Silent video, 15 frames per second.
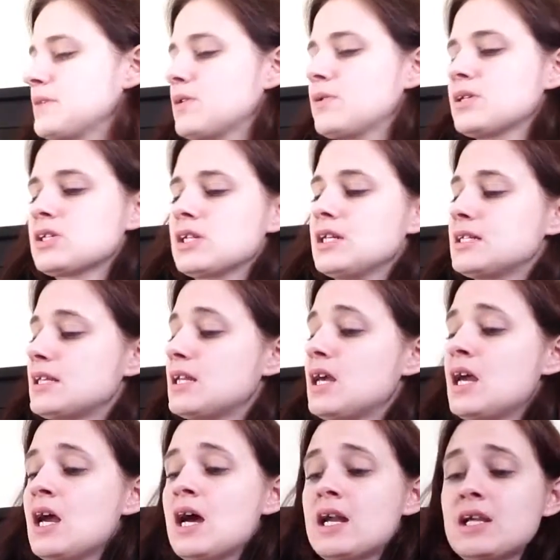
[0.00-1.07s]
me a question, he said,
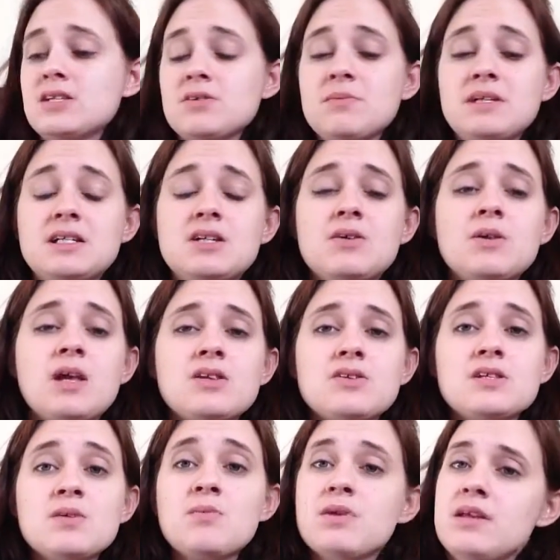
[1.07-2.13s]
and I told him I didn't know the answer. He
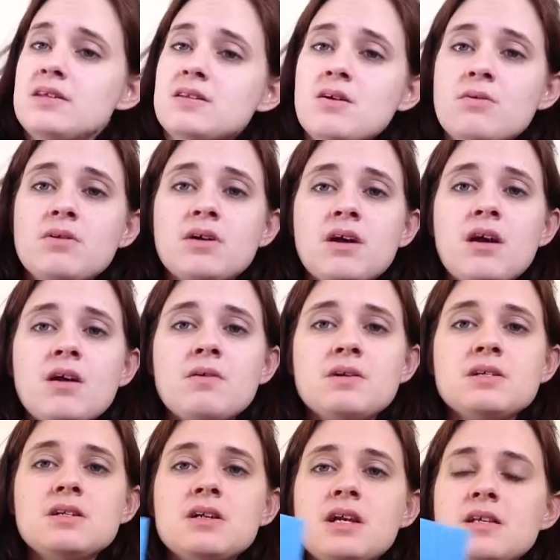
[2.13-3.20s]
said, well, let's go look in our
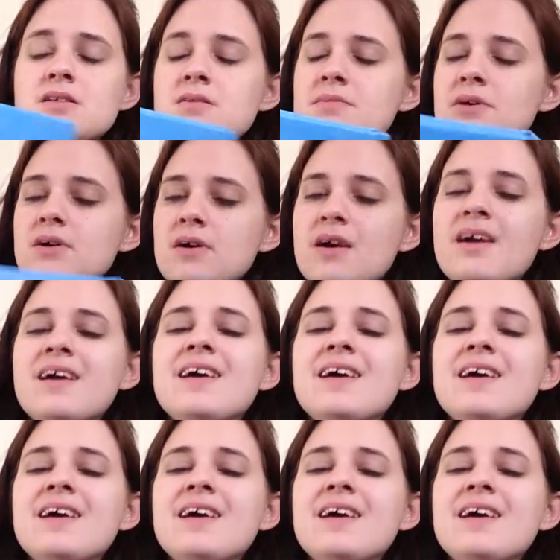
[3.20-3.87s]
question and answer book.